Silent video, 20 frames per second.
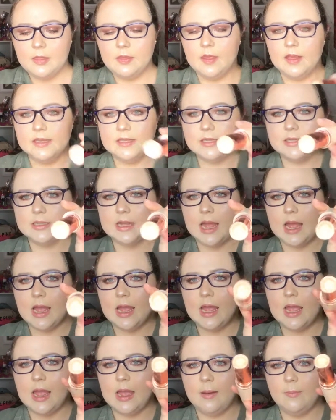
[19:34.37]
This is
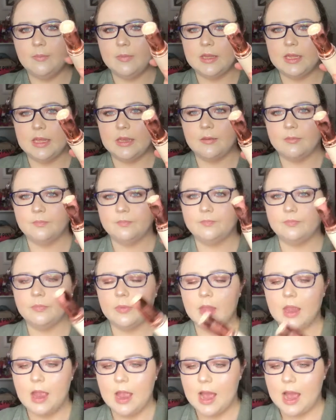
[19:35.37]
empty.
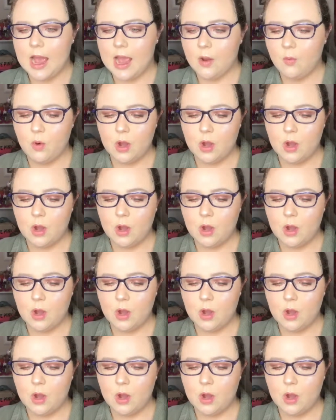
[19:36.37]
I